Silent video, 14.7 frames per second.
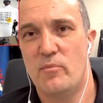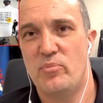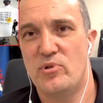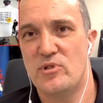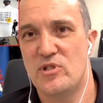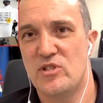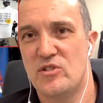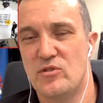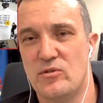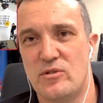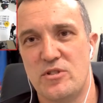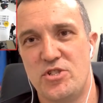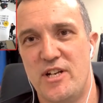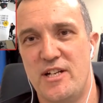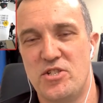put a
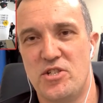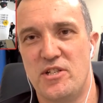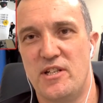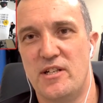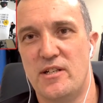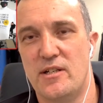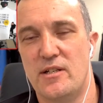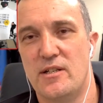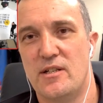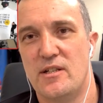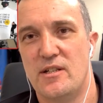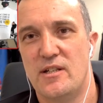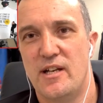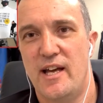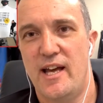staunch engine in it,
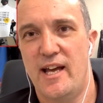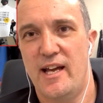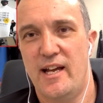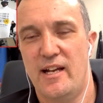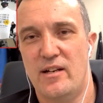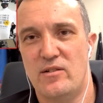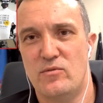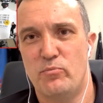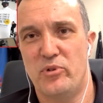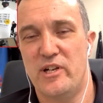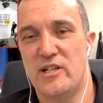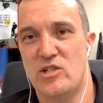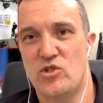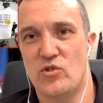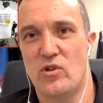and
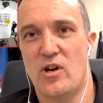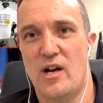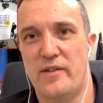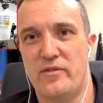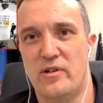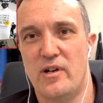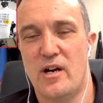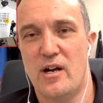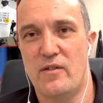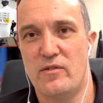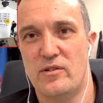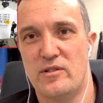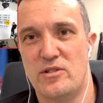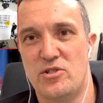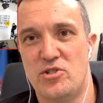bring a driver
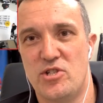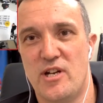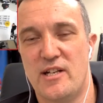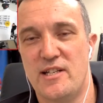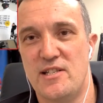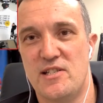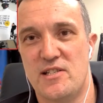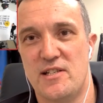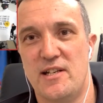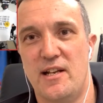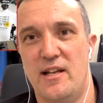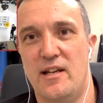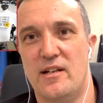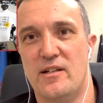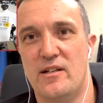over and chuck his
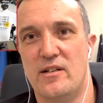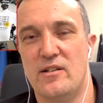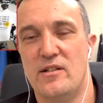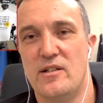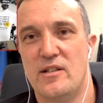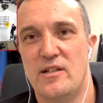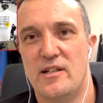seat in, and